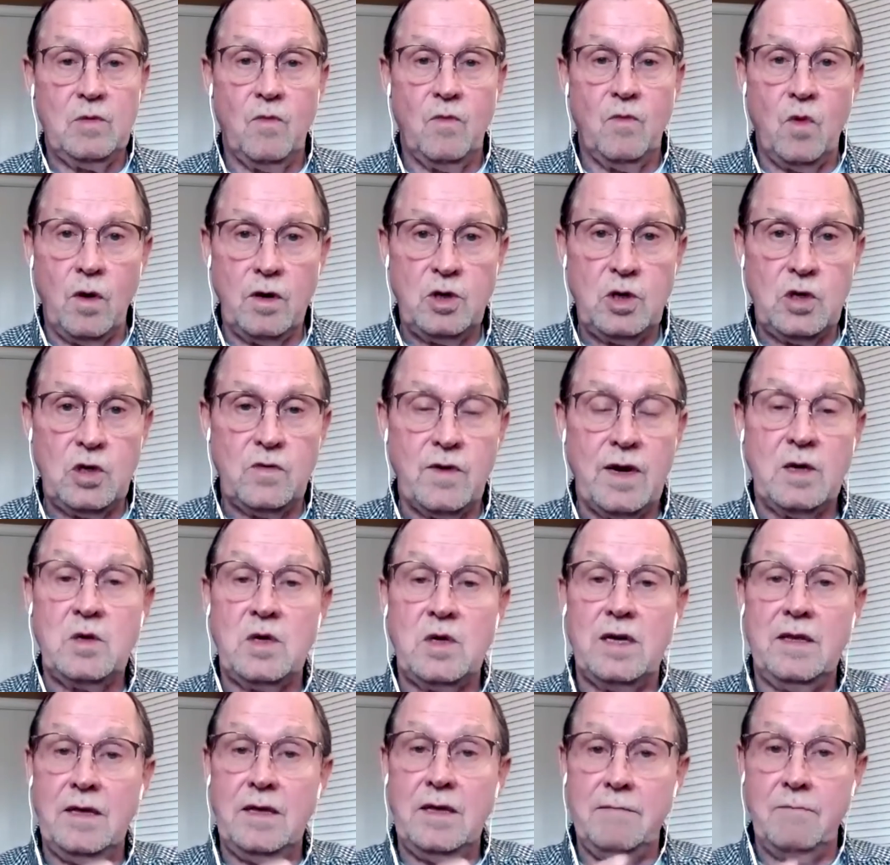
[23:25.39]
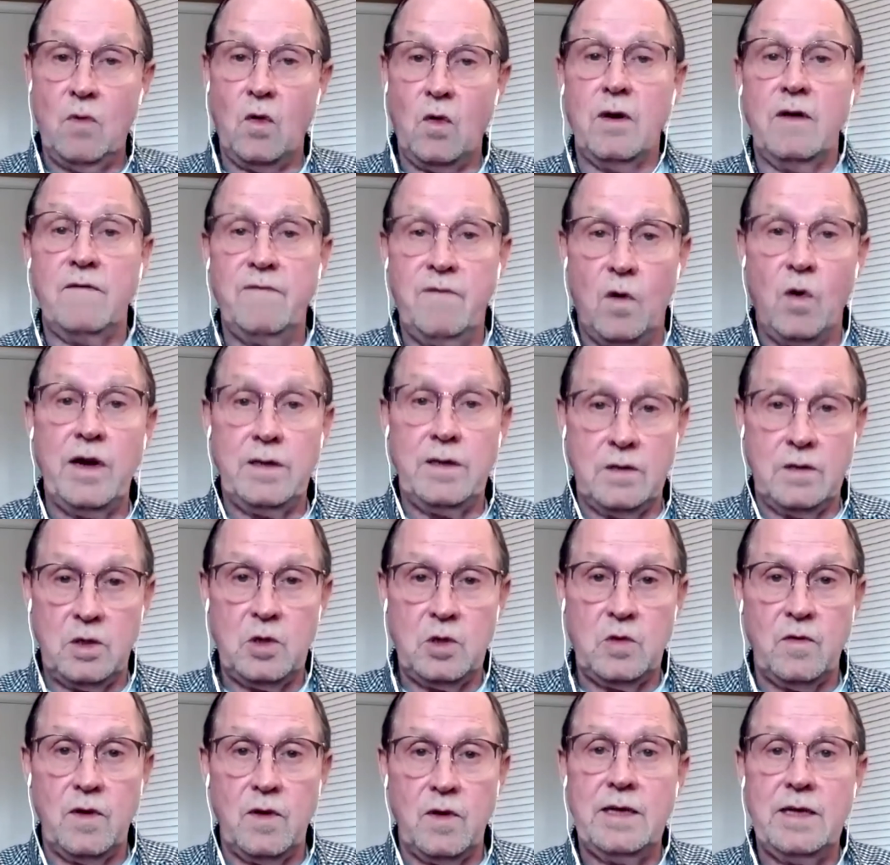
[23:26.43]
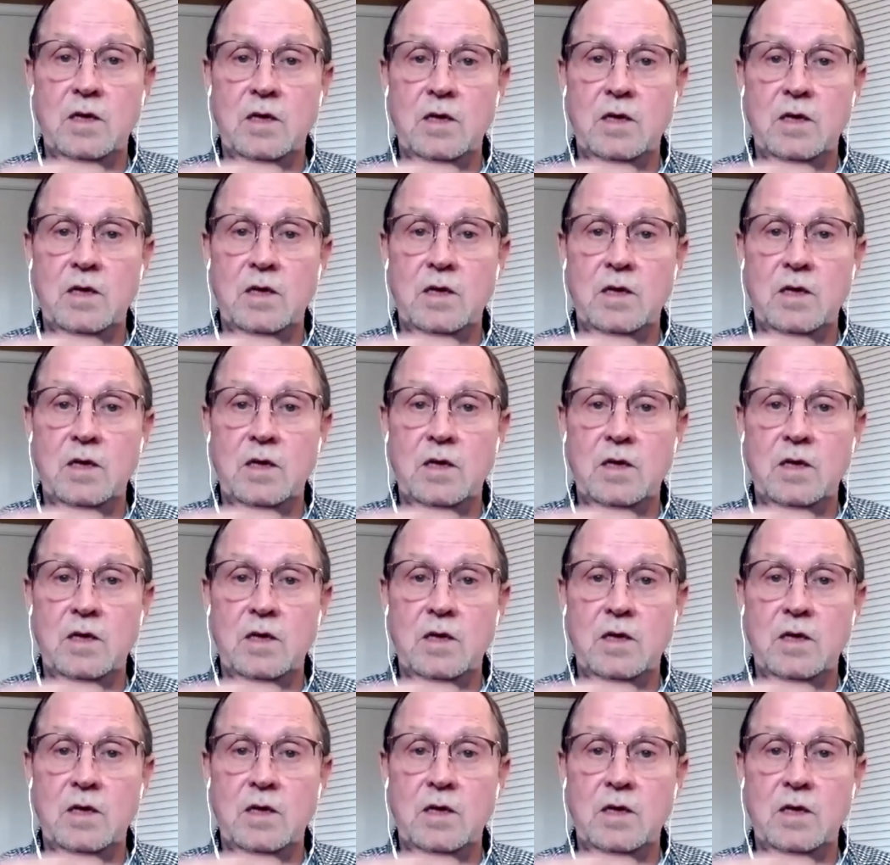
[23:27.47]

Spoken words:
more stress, and then more avoidance, right?